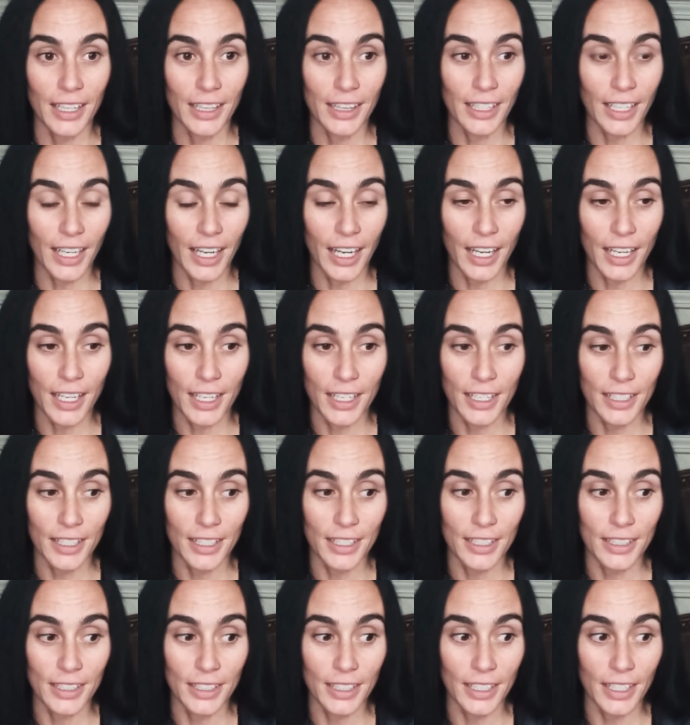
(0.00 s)

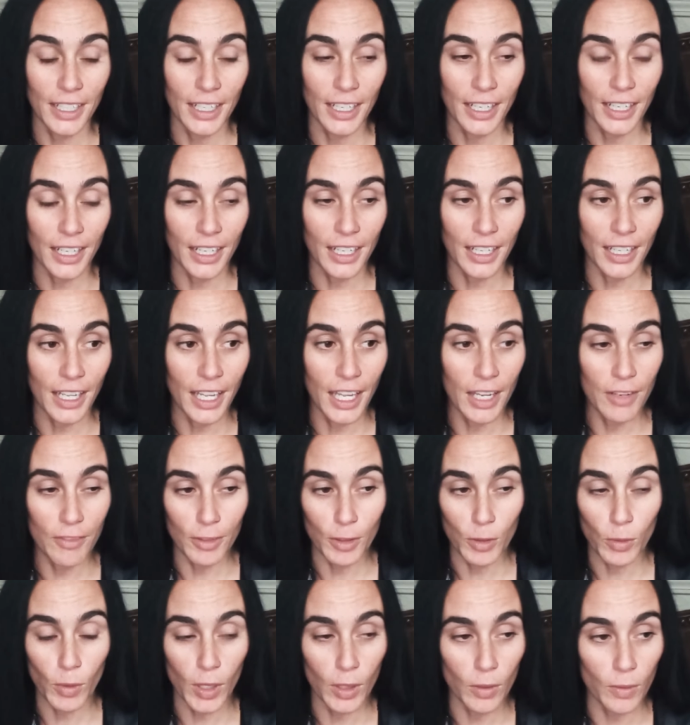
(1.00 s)
Like
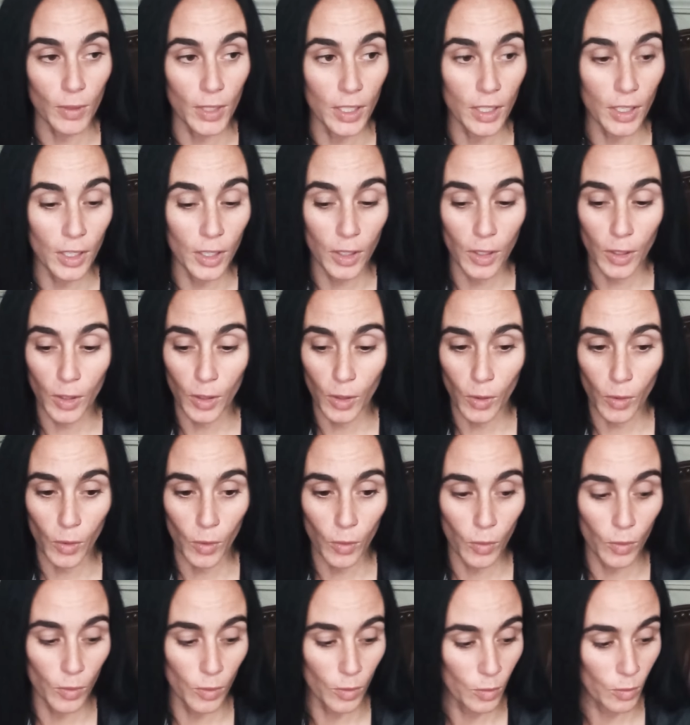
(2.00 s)
everywhere we
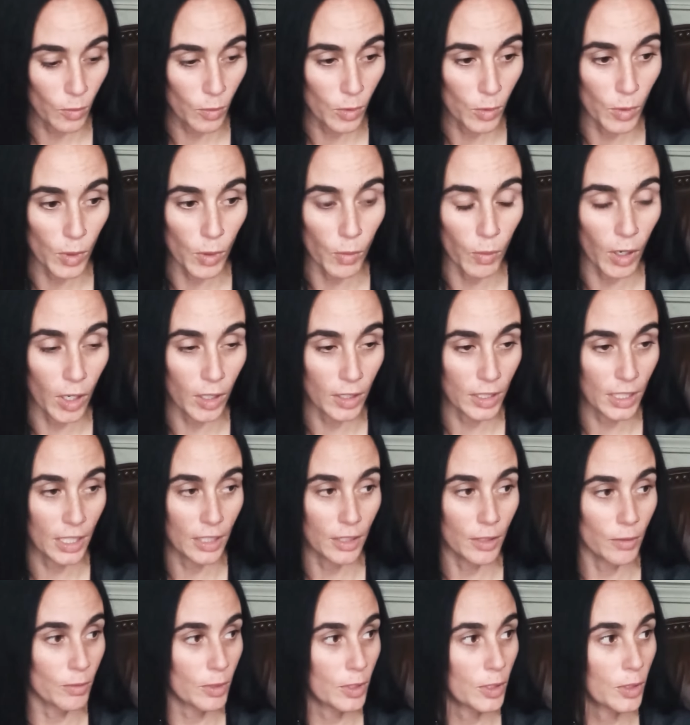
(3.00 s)
go, when we walk
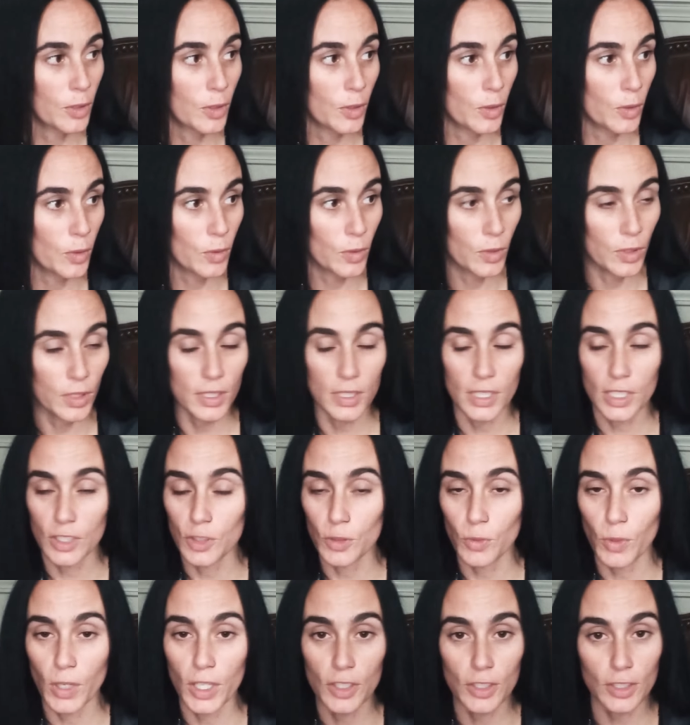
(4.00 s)
down the road,
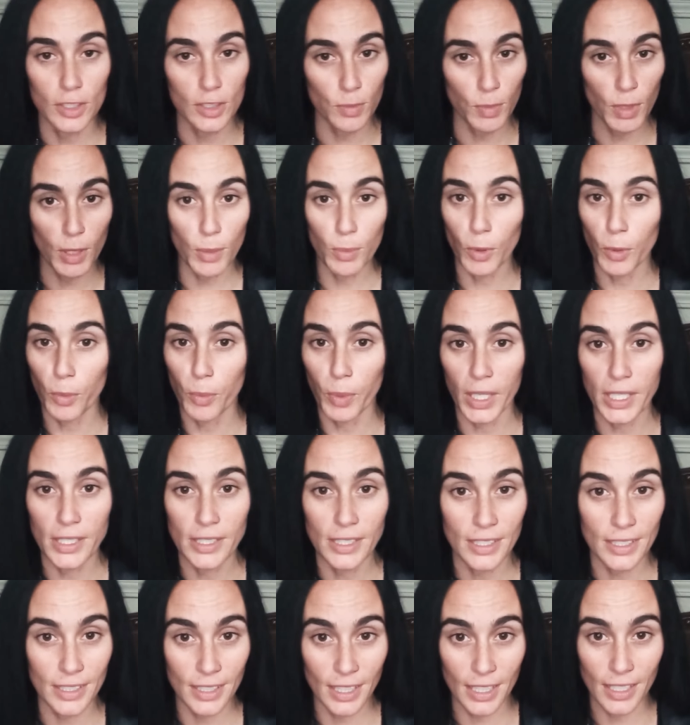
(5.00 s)
situations, people,
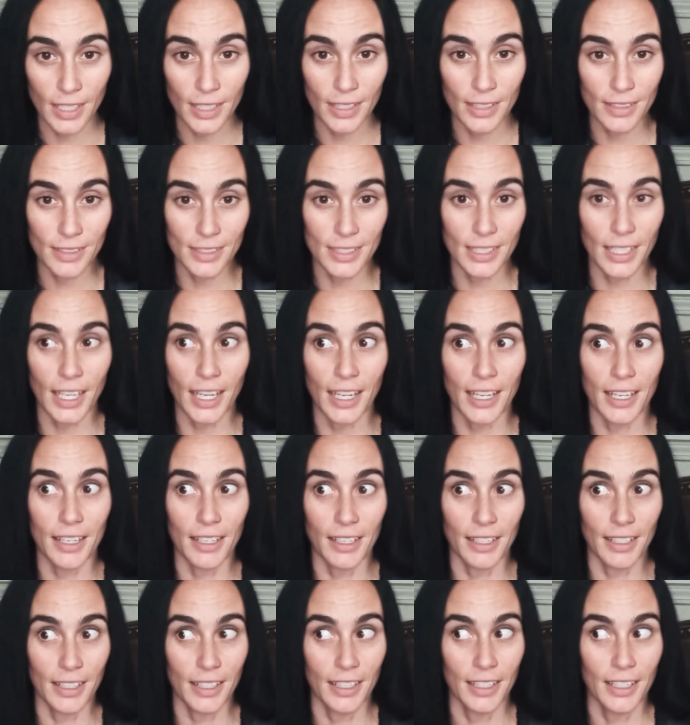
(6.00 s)
places, things,
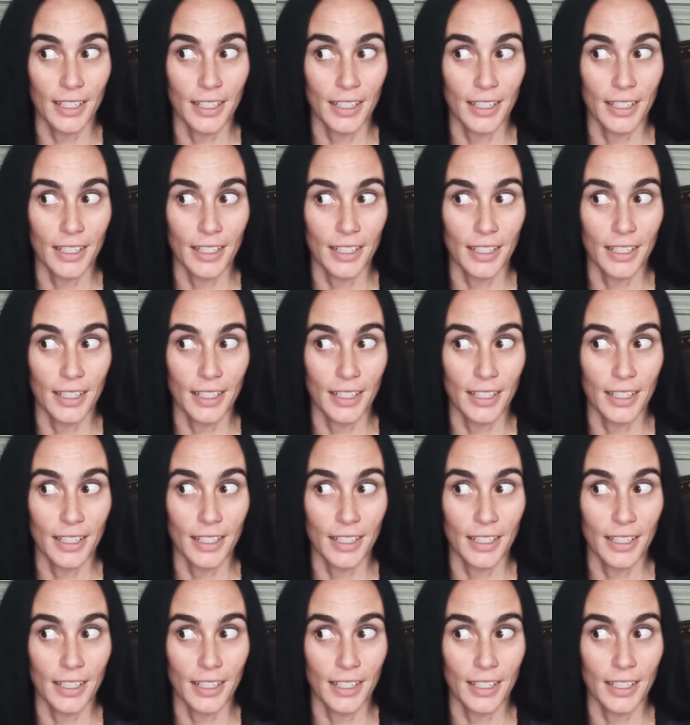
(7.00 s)
like